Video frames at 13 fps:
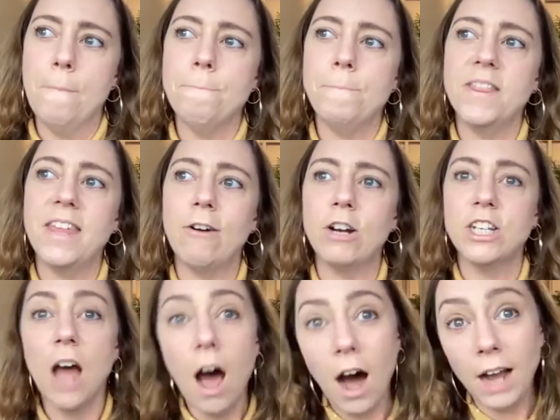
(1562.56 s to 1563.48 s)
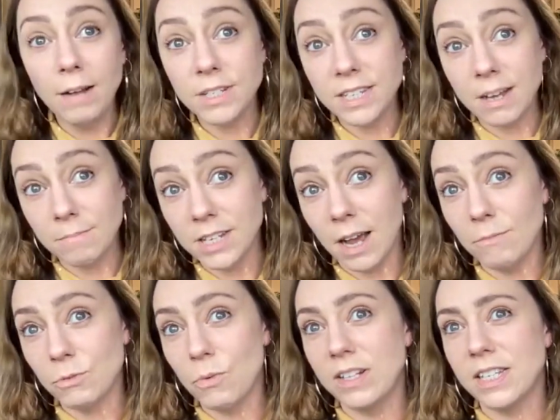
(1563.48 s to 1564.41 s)
But there are times
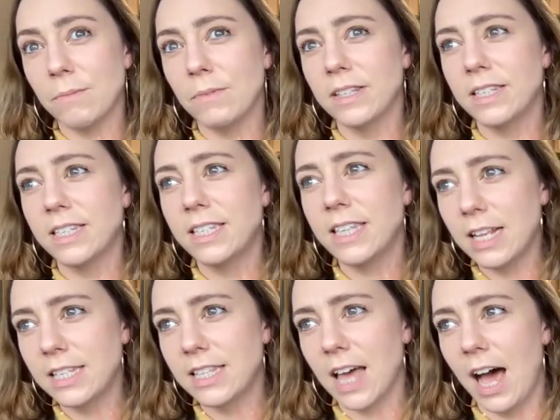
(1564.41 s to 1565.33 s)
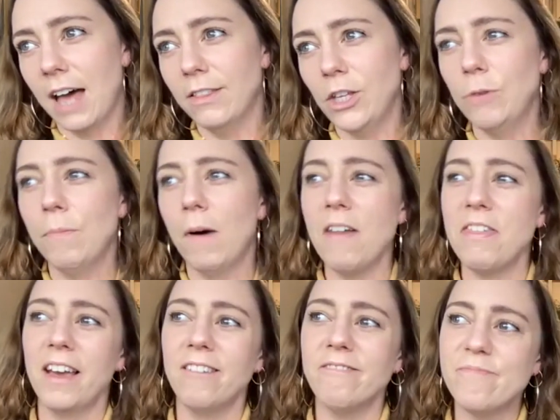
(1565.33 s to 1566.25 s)
sometimes when someone says that you might
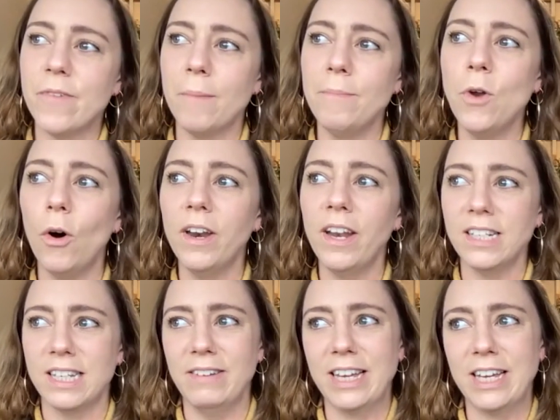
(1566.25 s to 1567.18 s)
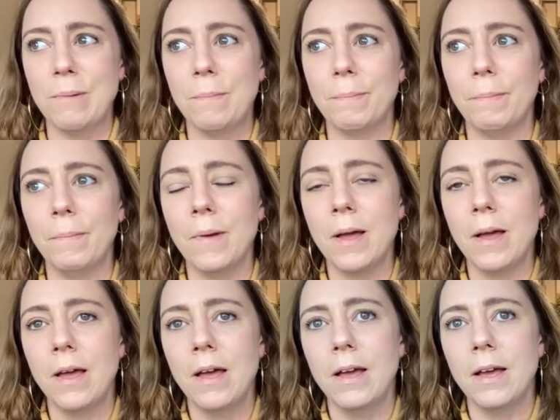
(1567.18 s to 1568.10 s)
think, I'm not necessarily going to
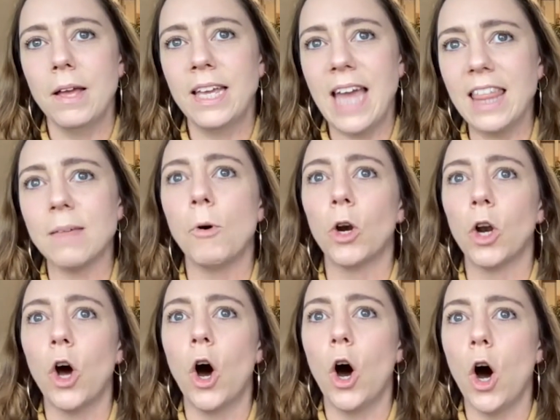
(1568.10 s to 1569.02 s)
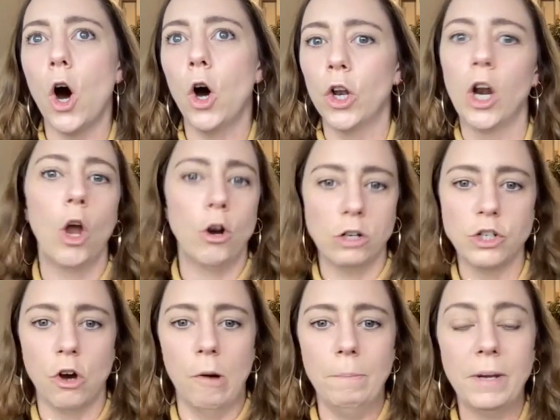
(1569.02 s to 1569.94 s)
get them on a long
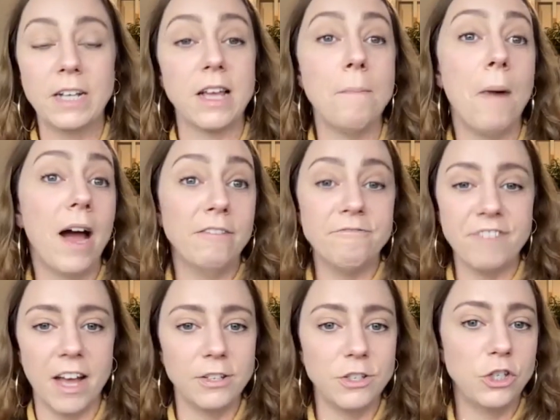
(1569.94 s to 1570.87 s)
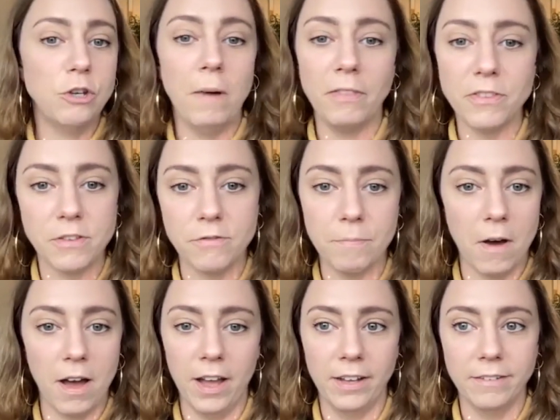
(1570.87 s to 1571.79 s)
job because I might invest 2 months of
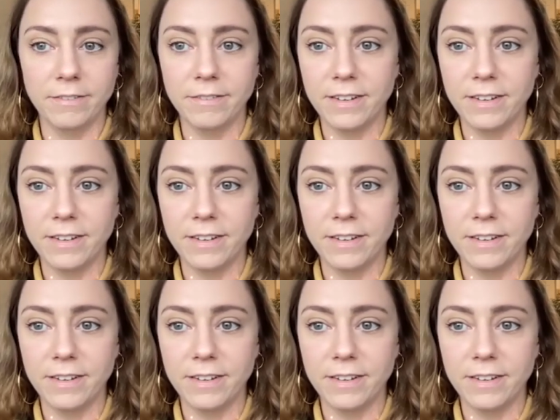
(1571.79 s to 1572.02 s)
my